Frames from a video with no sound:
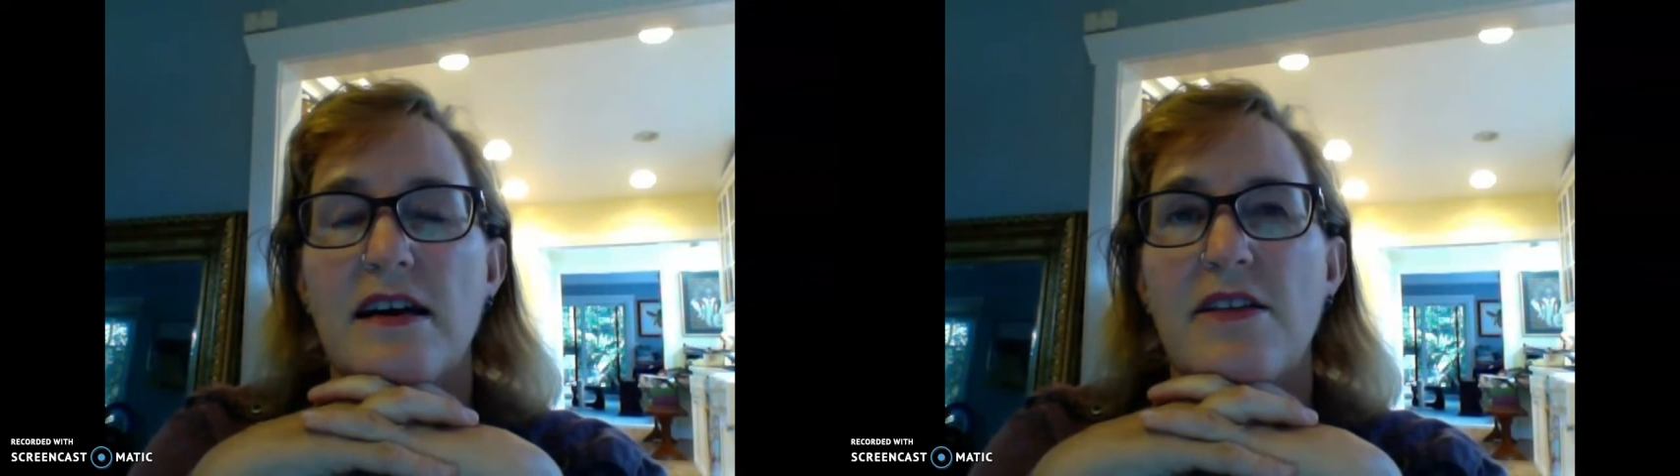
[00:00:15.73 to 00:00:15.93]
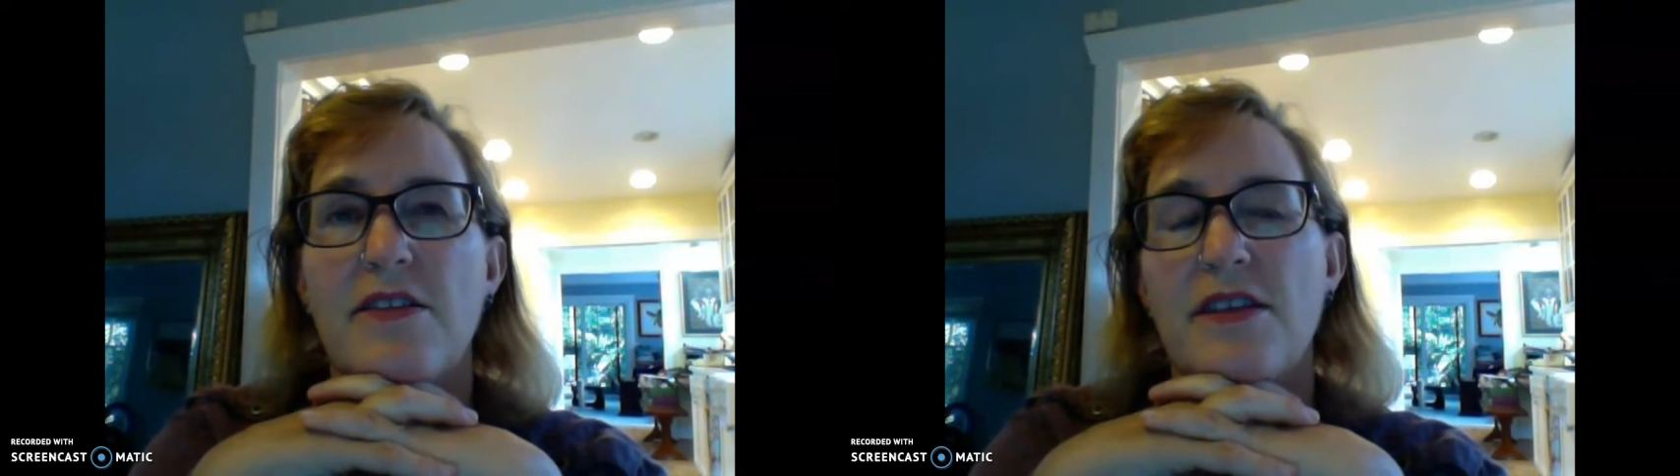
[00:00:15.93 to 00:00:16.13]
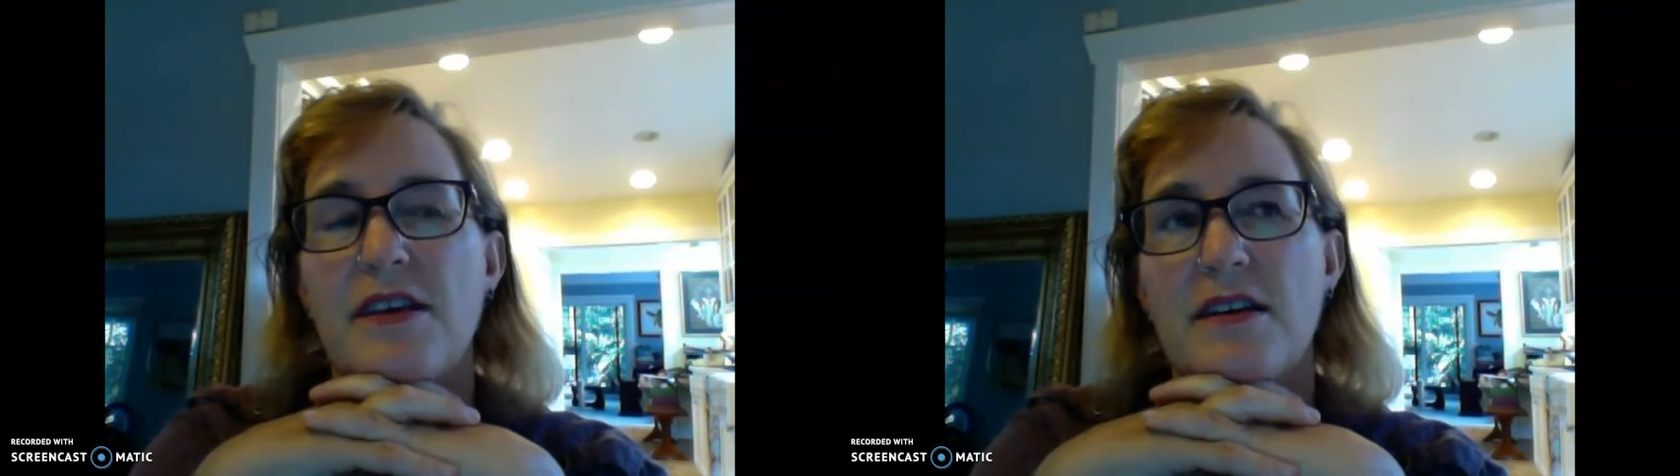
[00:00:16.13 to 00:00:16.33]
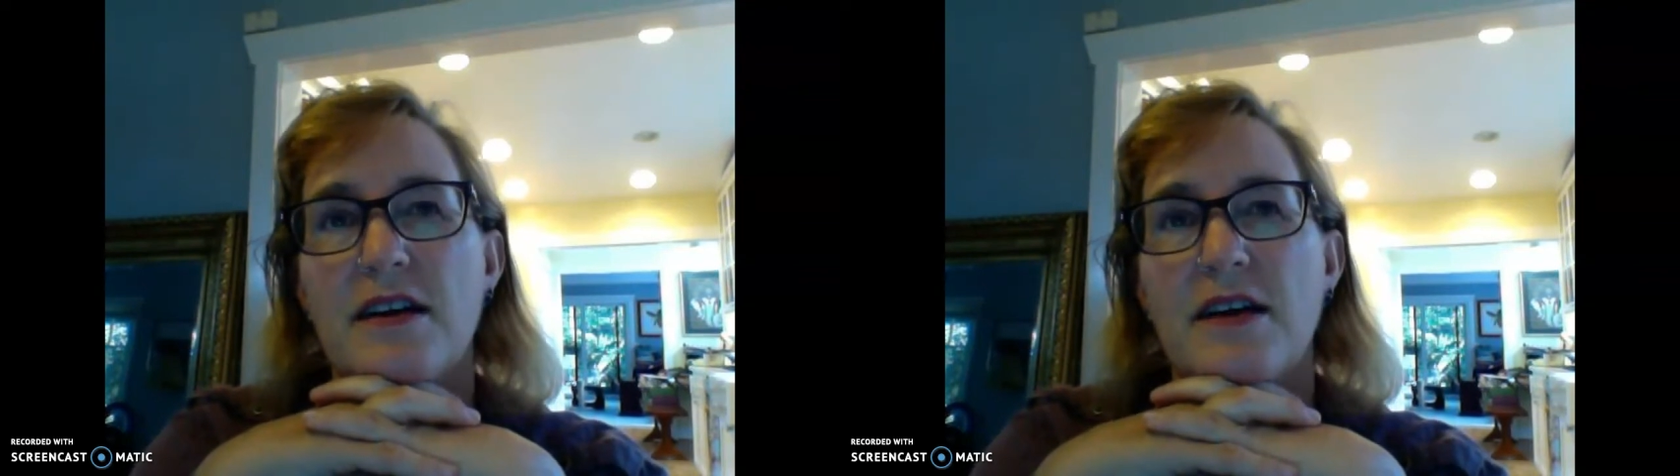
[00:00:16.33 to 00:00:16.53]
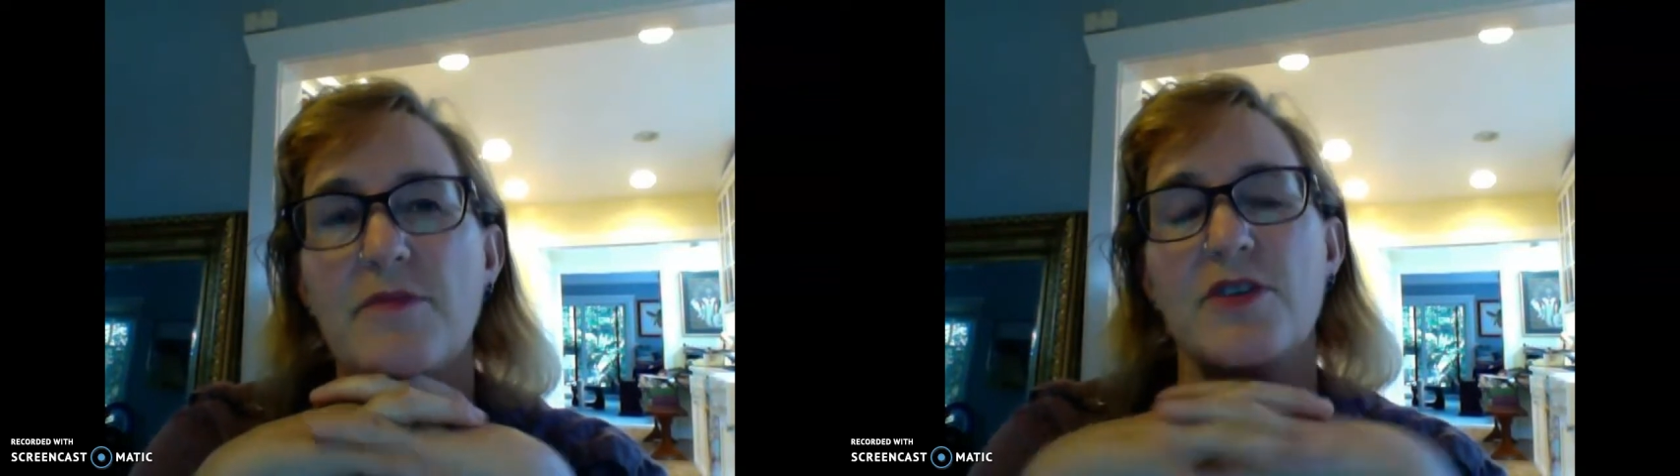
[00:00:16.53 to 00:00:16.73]
I think
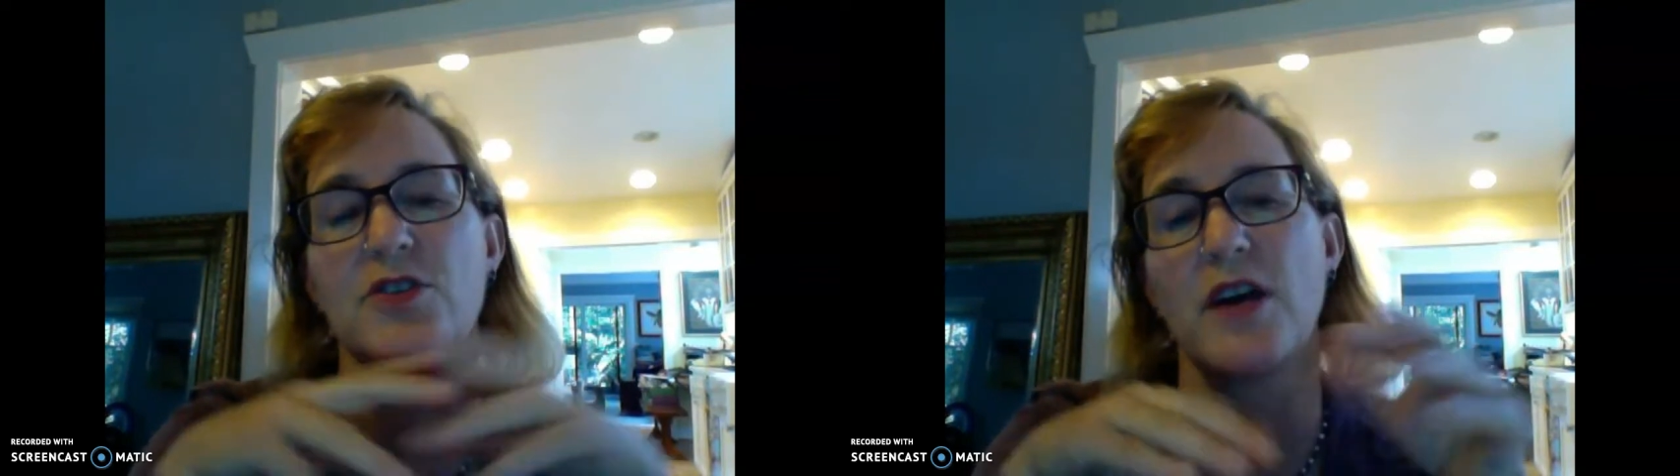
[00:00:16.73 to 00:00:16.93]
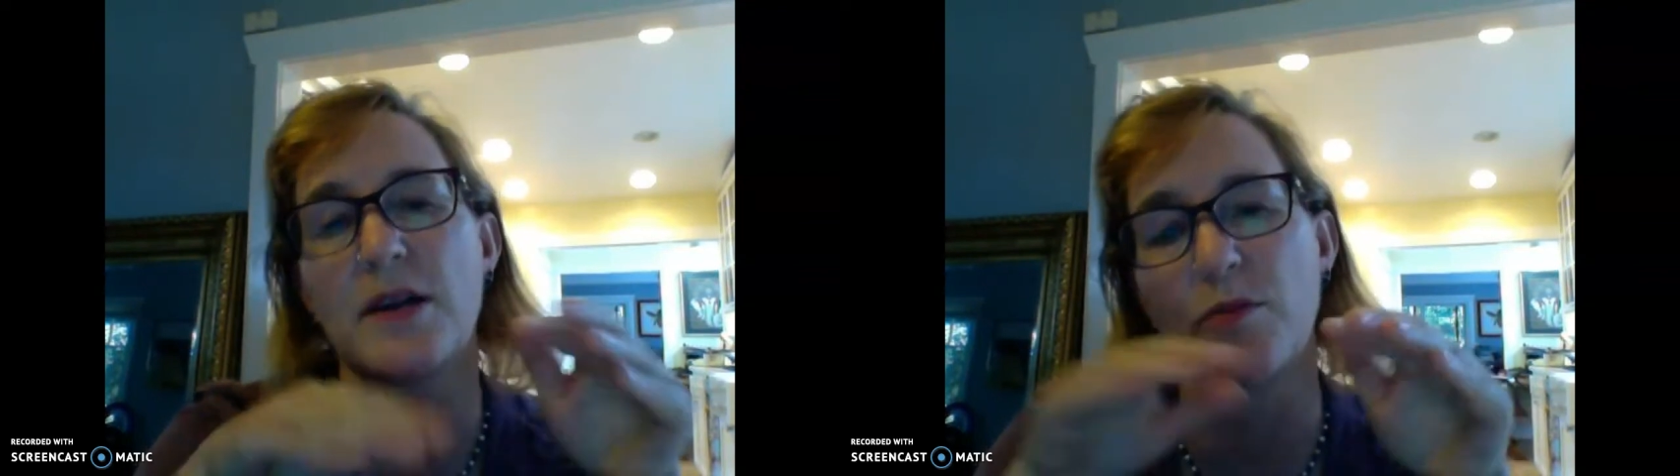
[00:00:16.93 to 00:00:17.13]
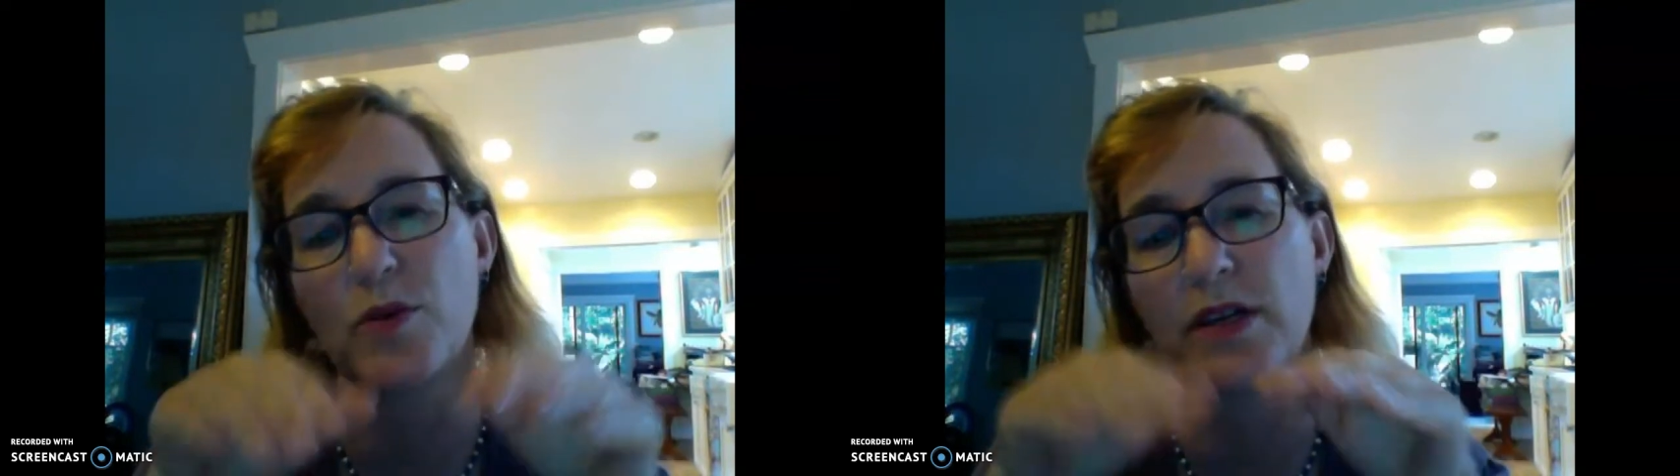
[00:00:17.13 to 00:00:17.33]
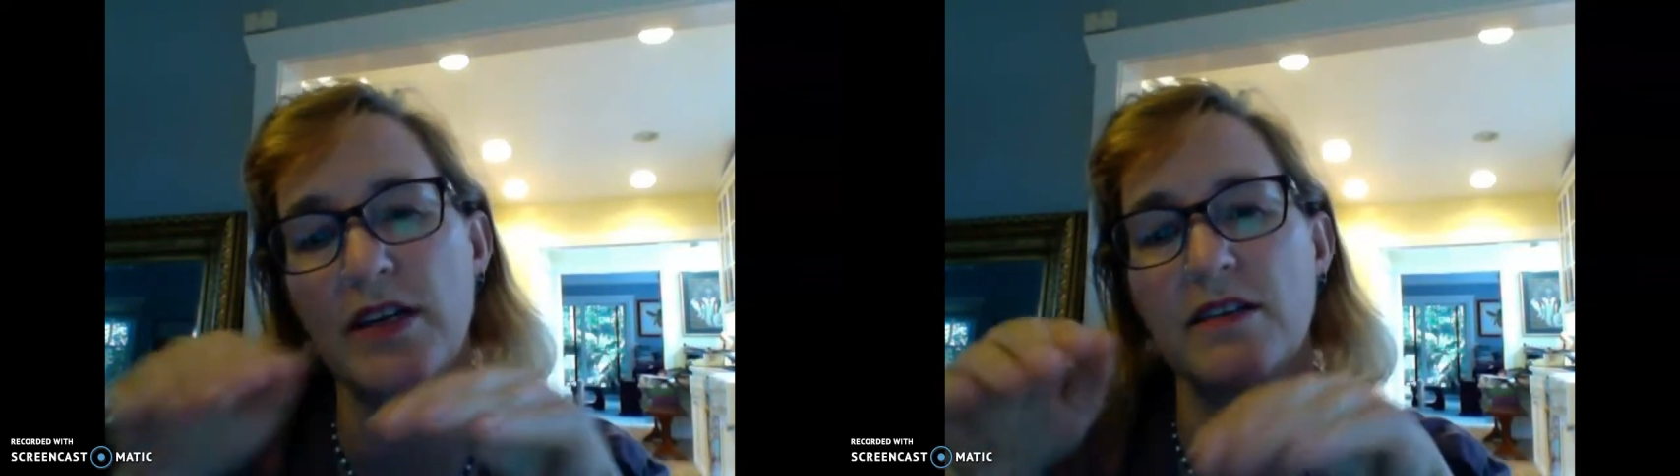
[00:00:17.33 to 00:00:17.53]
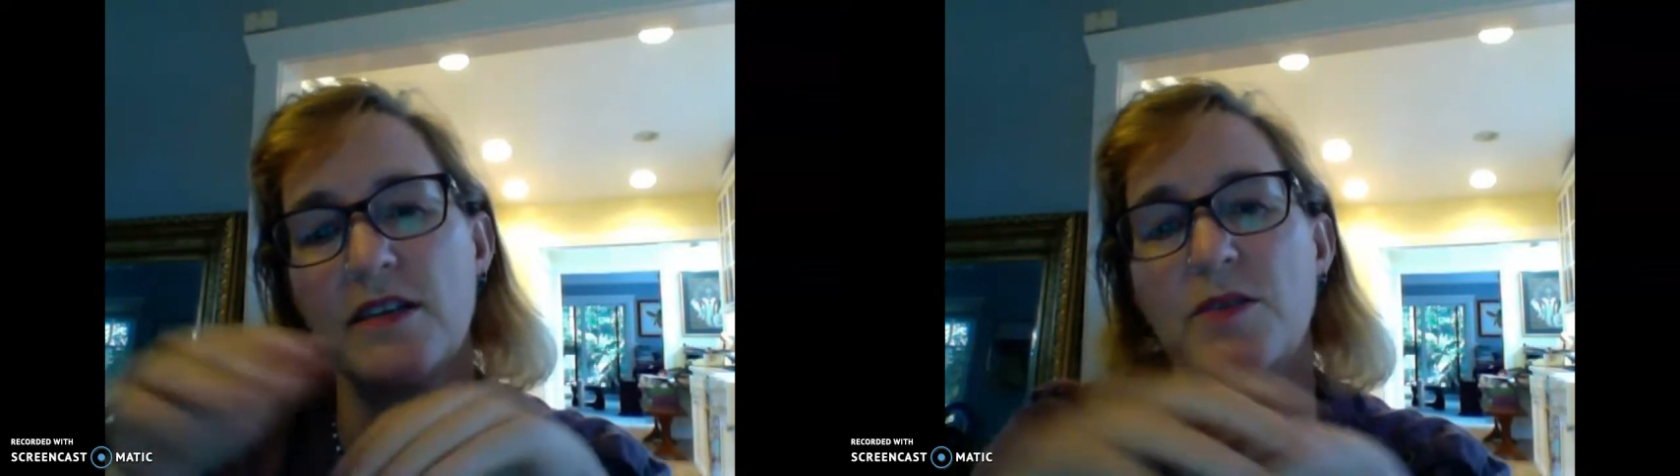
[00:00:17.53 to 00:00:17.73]
I'm going to try to put in
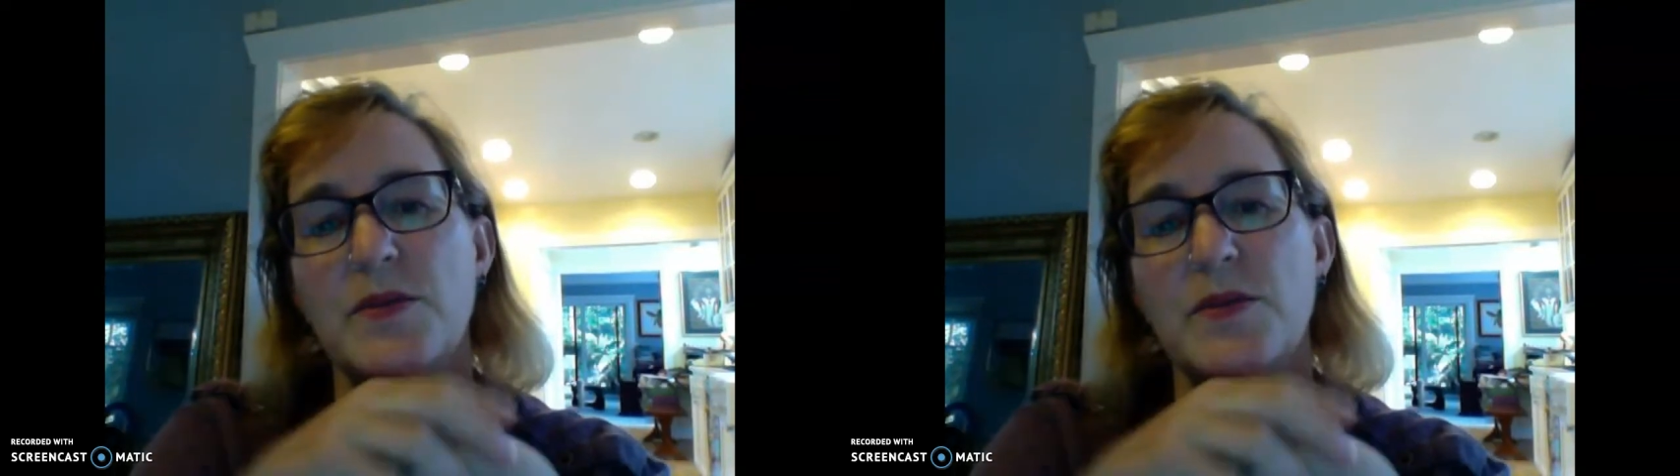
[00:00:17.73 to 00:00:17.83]
a little